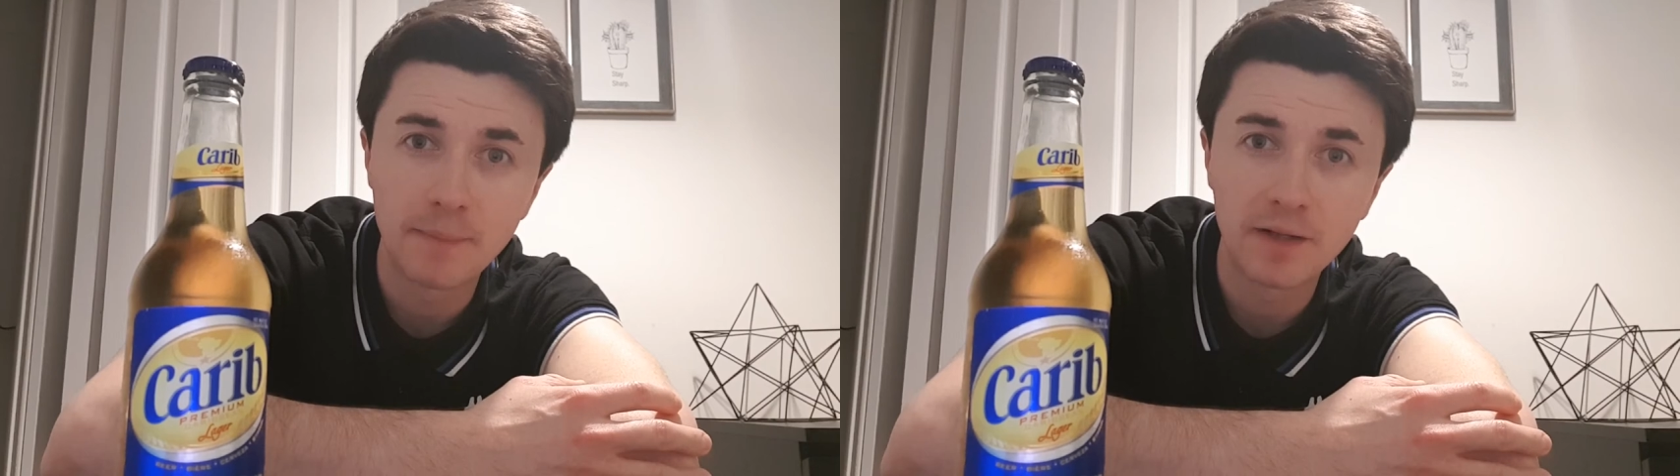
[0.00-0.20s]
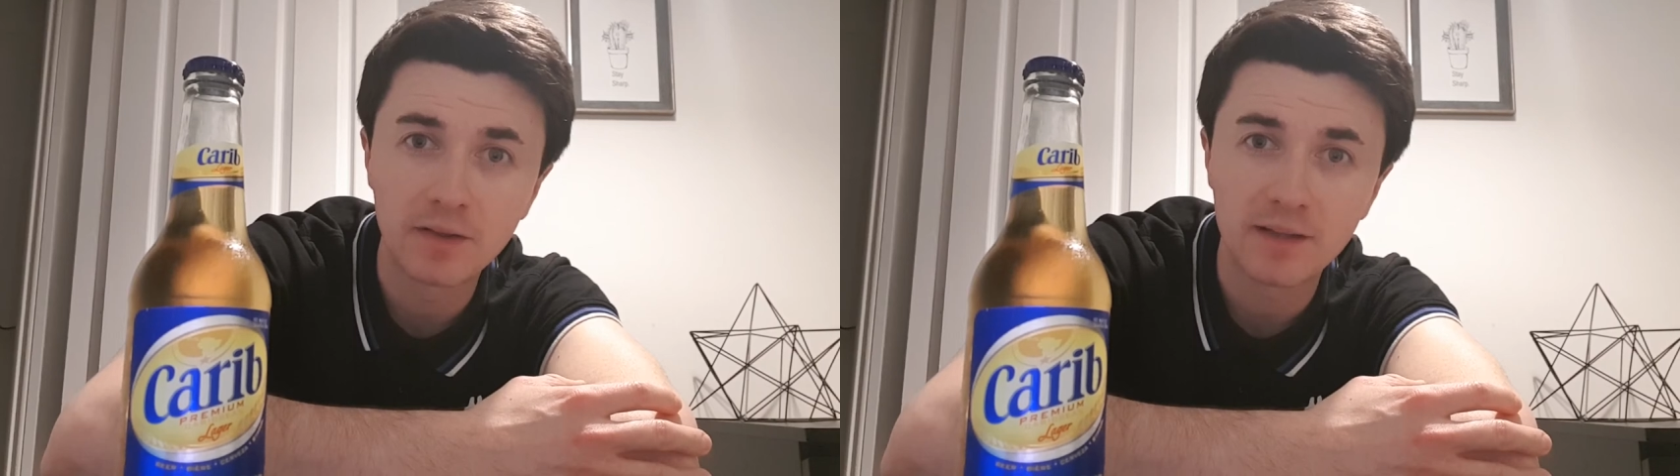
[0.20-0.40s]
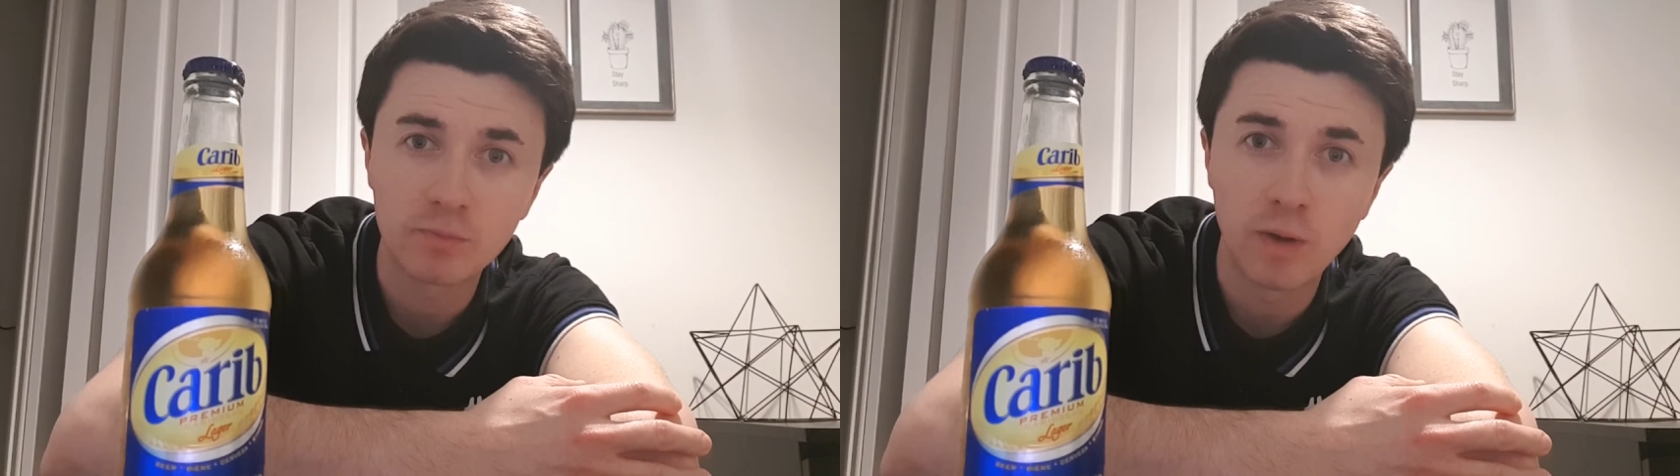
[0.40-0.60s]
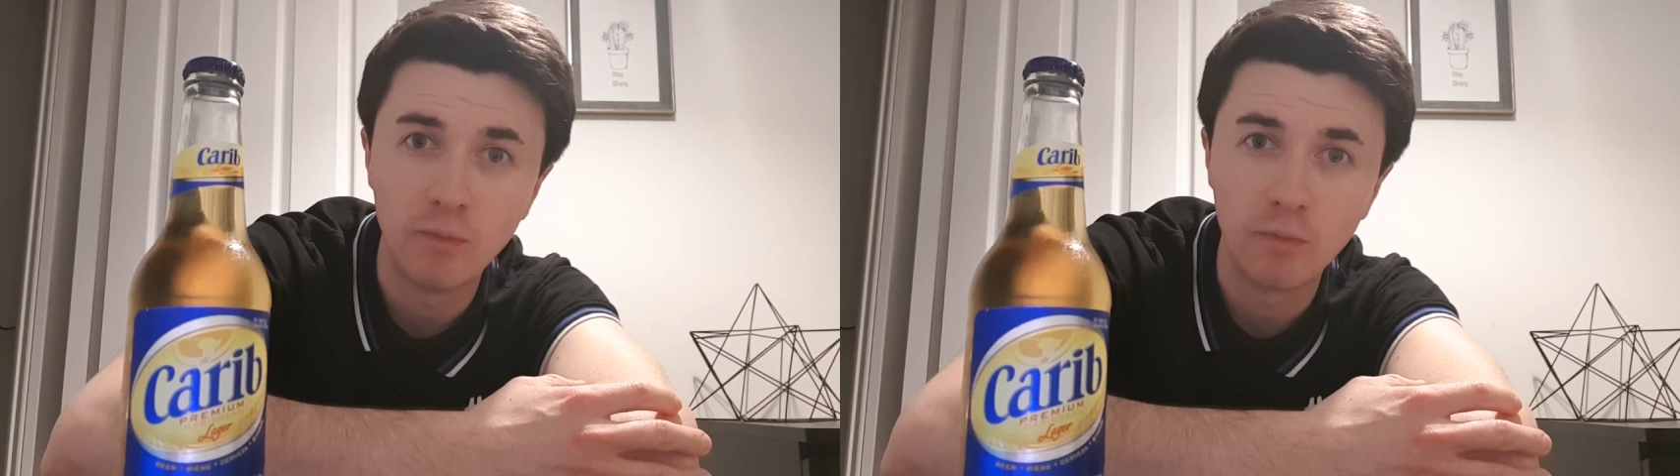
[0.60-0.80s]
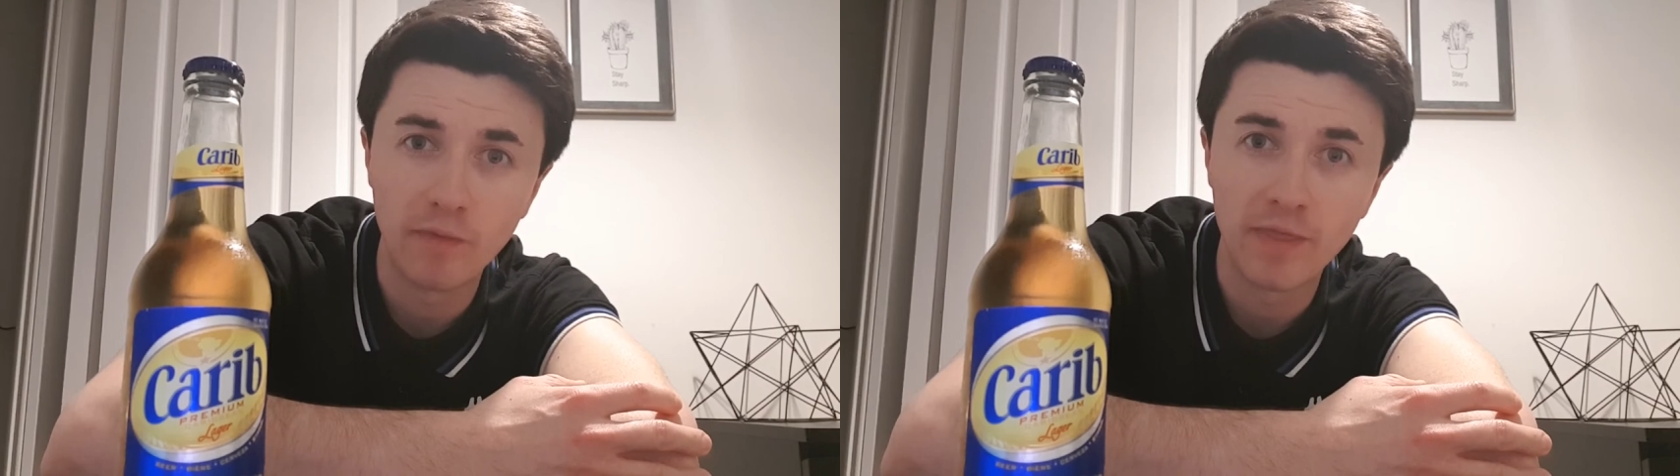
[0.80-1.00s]
middle class
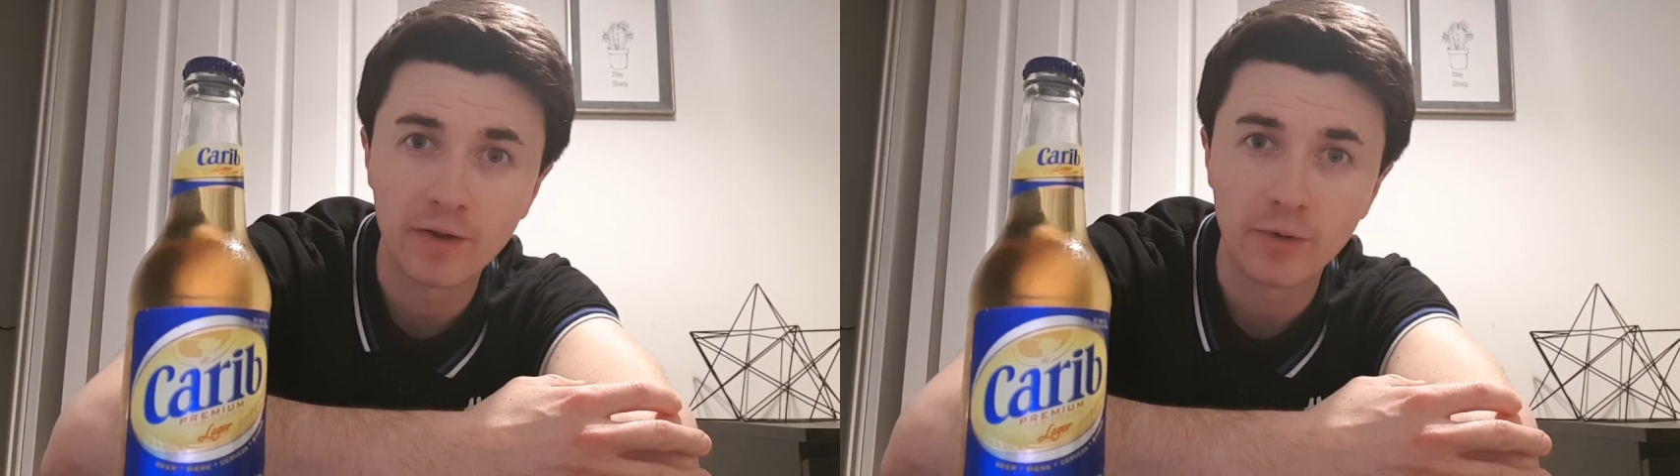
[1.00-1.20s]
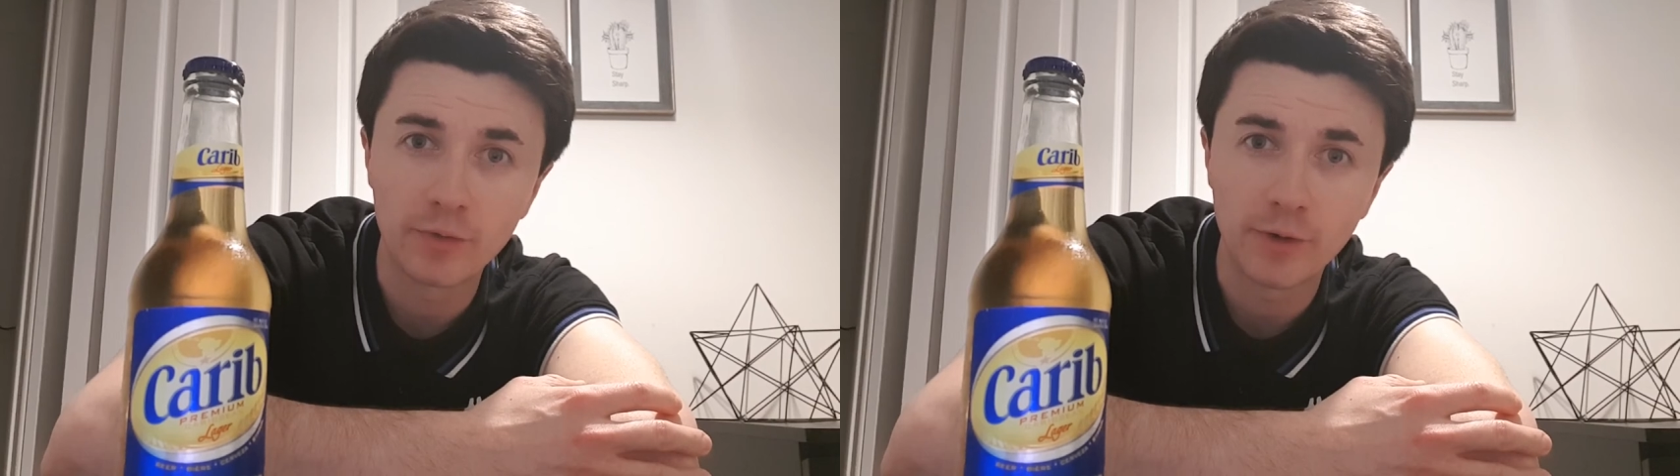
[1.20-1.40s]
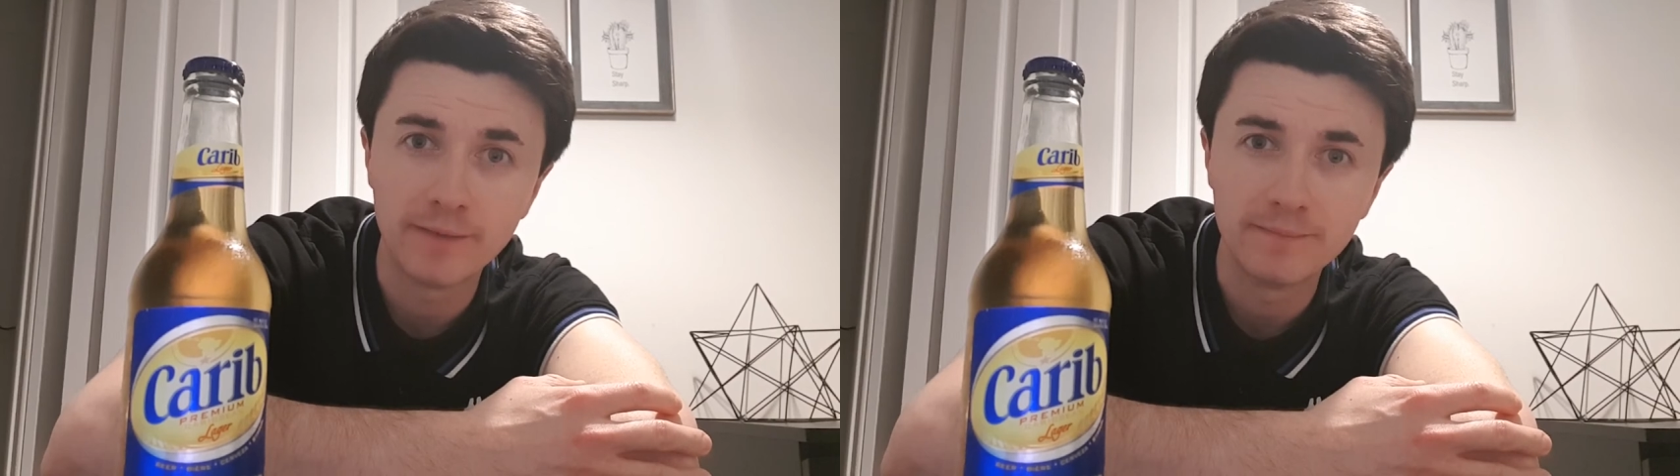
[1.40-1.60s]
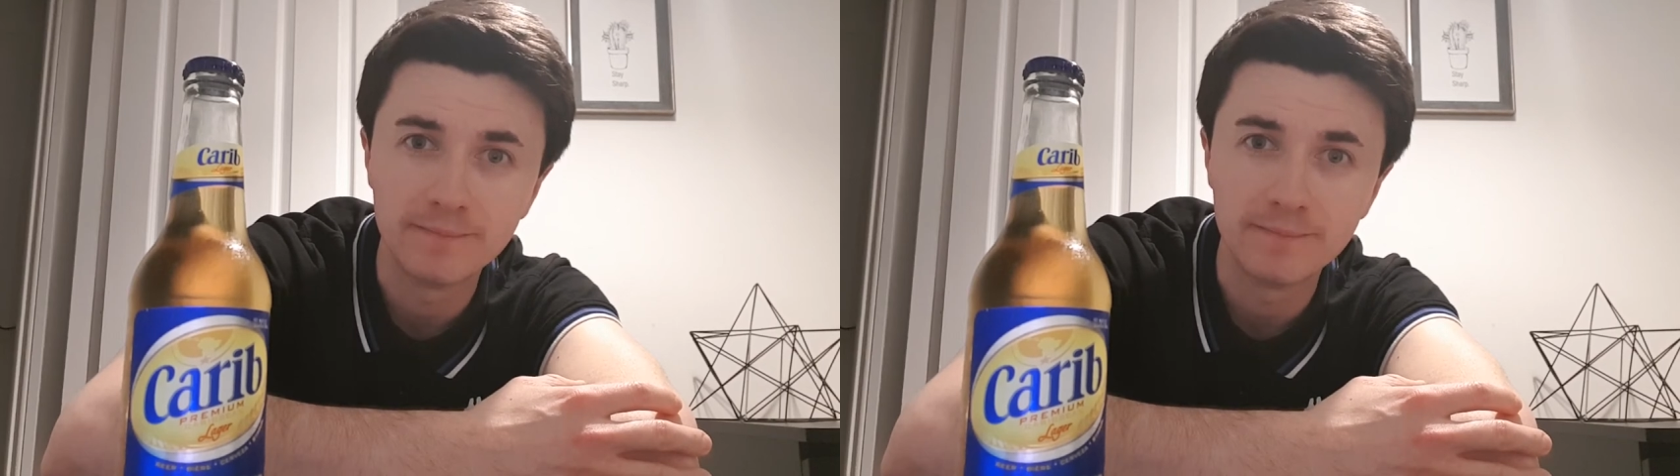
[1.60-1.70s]
wealth within the country.